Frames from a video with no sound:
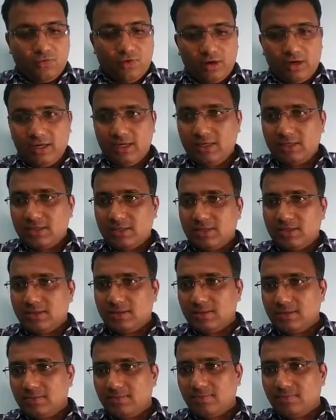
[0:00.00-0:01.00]
What
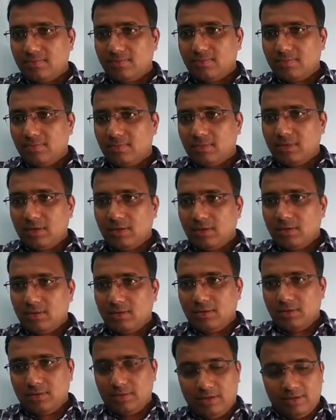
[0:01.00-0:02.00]
is
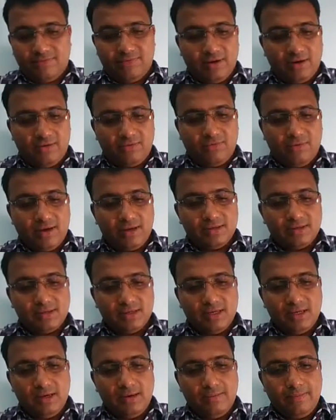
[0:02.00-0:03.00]
the
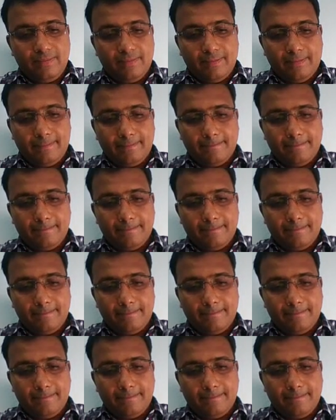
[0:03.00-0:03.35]
frequency